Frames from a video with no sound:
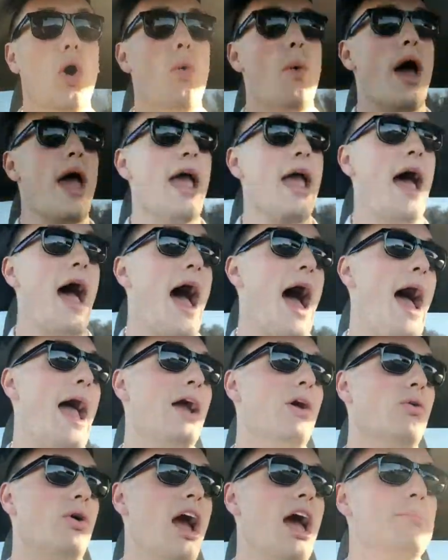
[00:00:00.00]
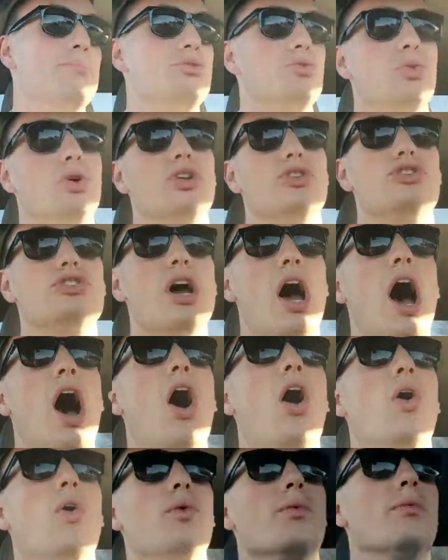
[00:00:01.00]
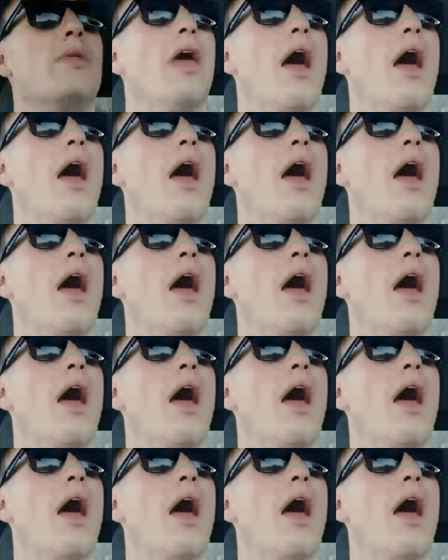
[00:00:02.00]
weight, high reps will tone.